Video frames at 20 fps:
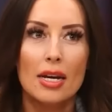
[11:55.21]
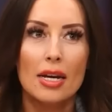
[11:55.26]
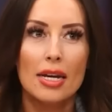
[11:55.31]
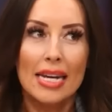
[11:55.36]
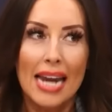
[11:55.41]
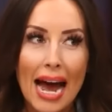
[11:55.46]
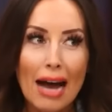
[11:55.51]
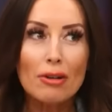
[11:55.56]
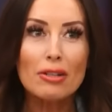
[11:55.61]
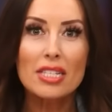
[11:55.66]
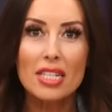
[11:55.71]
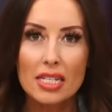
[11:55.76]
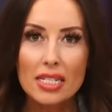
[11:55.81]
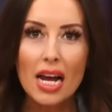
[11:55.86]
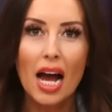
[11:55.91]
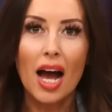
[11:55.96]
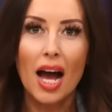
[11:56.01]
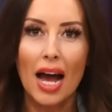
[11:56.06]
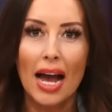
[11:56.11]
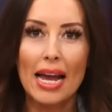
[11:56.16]
Now's the
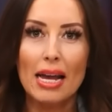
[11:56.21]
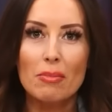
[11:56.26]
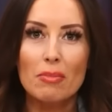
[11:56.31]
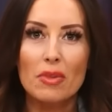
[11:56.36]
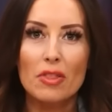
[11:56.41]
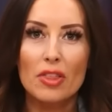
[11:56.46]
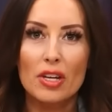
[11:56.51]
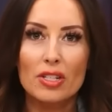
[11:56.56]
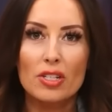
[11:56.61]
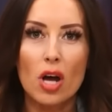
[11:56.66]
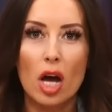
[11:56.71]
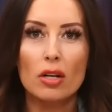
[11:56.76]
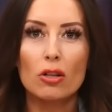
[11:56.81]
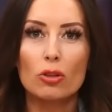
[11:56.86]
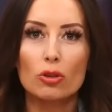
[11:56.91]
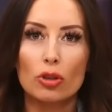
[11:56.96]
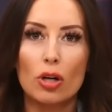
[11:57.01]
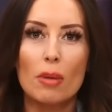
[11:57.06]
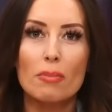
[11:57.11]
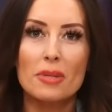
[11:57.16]
time that
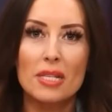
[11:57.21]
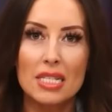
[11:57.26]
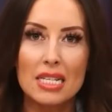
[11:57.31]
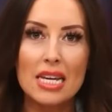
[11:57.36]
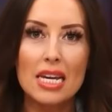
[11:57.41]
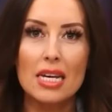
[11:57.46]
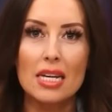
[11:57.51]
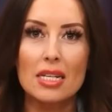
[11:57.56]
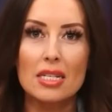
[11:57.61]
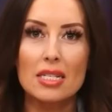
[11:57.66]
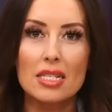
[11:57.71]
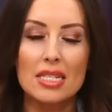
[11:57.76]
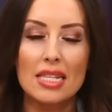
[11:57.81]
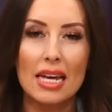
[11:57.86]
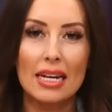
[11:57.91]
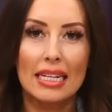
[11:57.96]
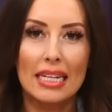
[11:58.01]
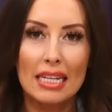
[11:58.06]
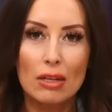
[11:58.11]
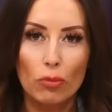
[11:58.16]
Donald Trump sees
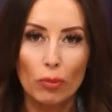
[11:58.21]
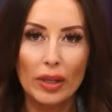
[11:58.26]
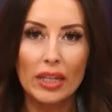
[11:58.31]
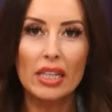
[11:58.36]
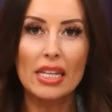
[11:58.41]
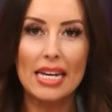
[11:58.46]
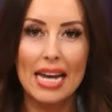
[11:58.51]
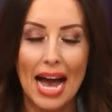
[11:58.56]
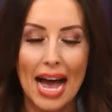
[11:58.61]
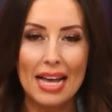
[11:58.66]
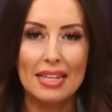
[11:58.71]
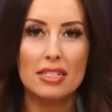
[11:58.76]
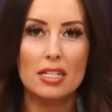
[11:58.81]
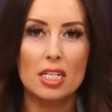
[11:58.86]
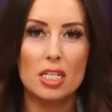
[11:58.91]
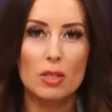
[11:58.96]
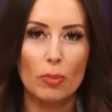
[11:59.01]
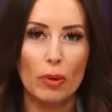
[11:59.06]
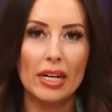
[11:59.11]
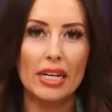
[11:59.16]
that he really has
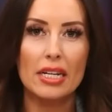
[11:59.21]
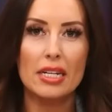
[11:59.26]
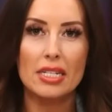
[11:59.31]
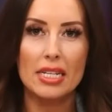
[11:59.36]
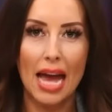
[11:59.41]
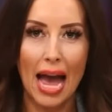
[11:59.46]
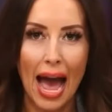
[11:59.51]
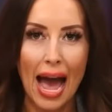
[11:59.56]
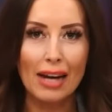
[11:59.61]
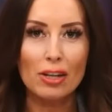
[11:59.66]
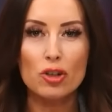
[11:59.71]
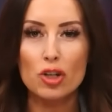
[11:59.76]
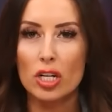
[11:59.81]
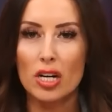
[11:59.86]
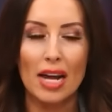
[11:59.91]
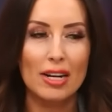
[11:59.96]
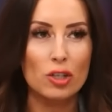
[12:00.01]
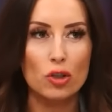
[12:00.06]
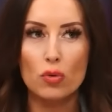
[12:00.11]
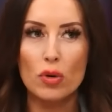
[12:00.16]
to spring into action.
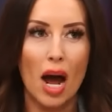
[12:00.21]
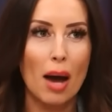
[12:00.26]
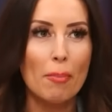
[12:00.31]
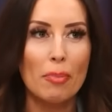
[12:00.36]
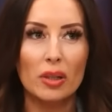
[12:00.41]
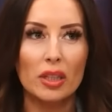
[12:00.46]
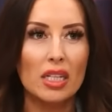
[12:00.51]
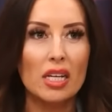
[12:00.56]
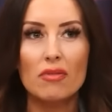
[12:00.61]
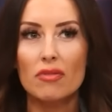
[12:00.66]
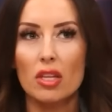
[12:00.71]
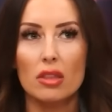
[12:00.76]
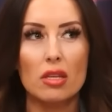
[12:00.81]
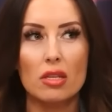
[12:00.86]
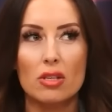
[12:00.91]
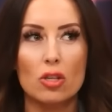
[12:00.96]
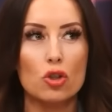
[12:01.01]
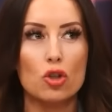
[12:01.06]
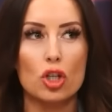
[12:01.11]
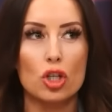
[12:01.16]
I do not believe that
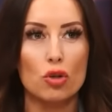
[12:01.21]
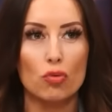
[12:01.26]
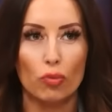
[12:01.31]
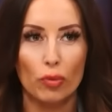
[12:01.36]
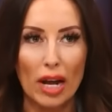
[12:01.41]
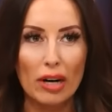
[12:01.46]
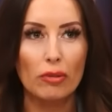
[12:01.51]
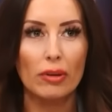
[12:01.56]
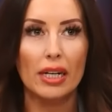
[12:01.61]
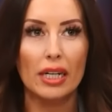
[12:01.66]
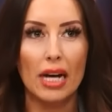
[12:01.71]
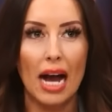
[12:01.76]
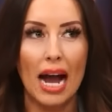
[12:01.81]
this is just rhetoric.